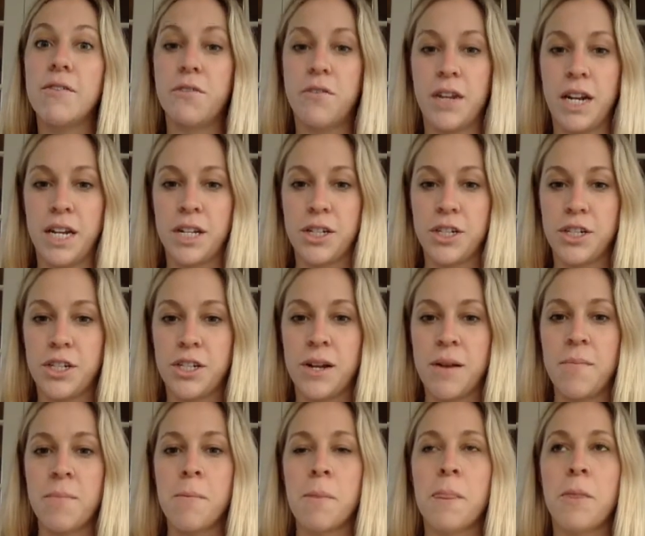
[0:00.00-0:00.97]
finished,
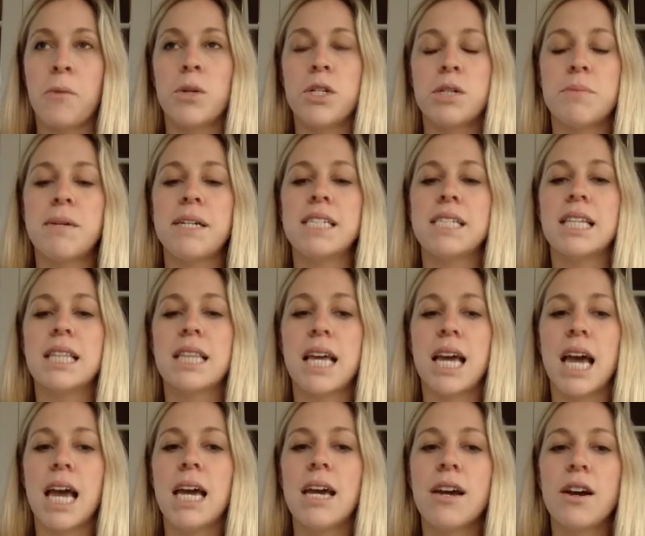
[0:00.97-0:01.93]
which means that they
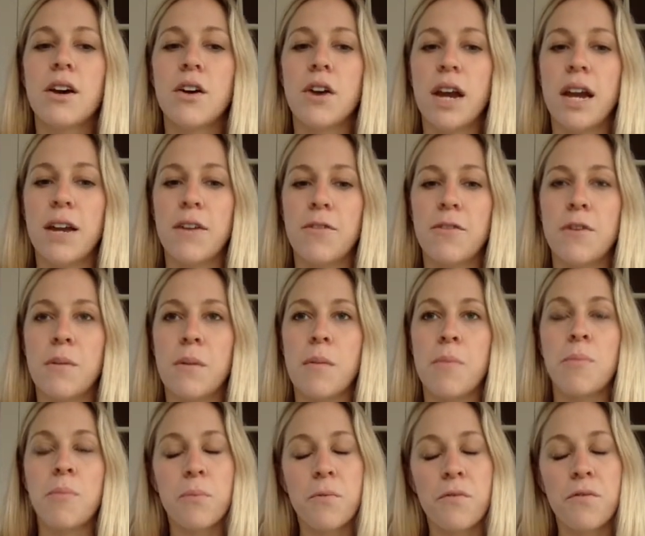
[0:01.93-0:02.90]
ate grain from a
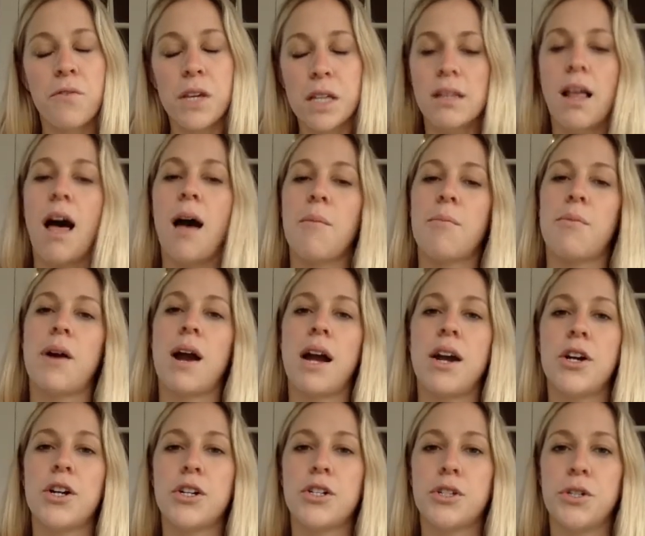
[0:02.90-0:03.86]
feedlot
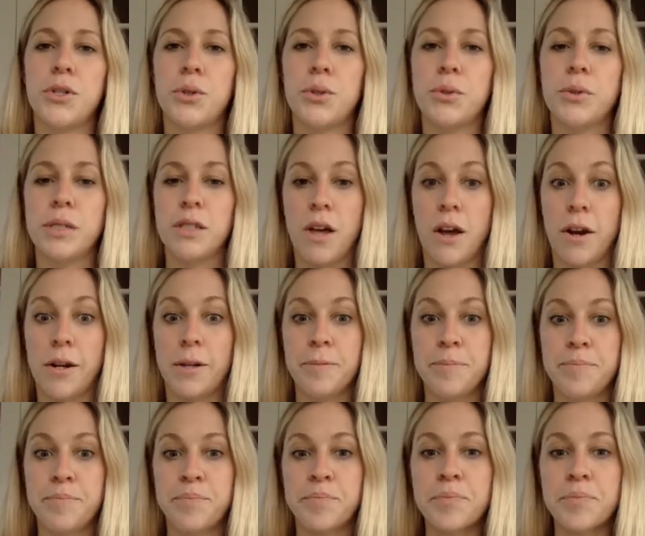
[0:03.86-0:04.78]
prior to slaughter.